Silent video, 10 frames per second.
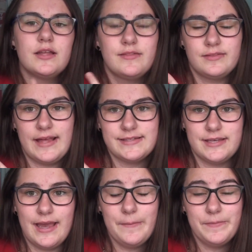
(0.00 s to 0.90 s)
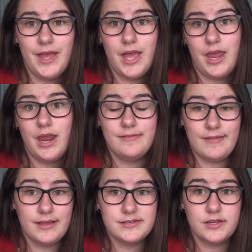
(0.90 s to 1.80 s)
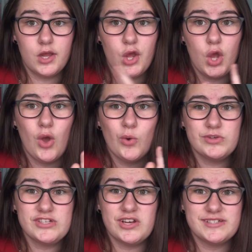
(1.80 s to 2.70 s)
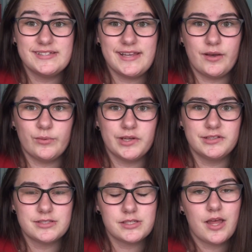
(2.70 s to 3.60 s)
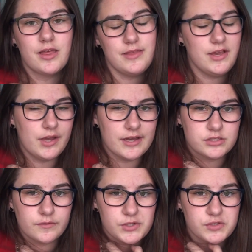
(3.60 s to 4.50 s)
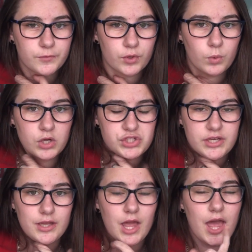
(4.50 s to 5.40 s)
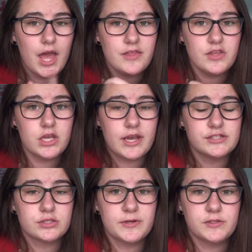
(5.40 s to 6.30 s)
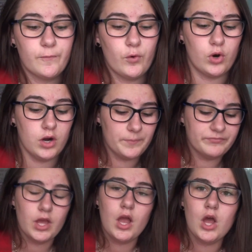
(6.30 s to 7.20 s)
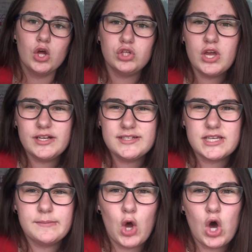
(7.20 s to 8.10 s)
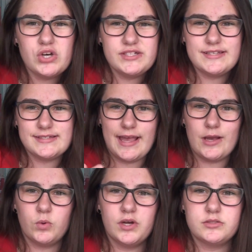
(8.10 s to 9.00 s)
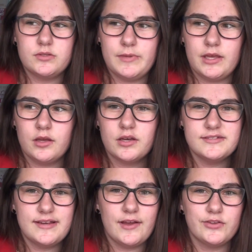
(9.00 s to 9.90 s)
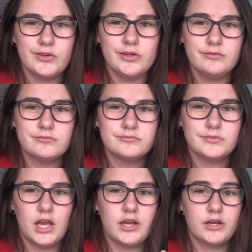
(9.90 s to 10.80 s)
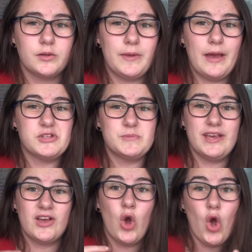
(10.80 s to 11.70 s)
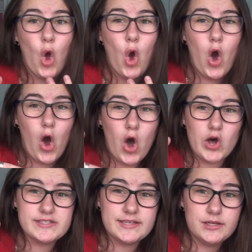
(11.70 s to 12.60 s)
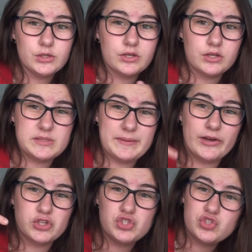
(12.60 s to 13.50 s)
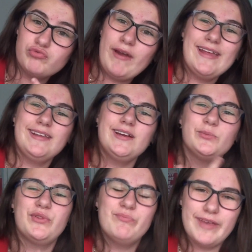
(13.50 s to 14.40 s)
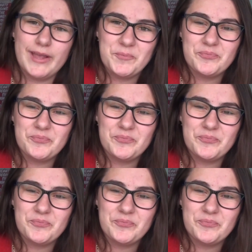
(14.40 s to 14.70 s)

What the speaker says: That's the app, and that was Aussie slang words. Thank you guys so much for watching, and thank you guys so much for learning some Aussie slang words with me, because now you are going to be able to speak Aussie, you're going to speak Australian with me.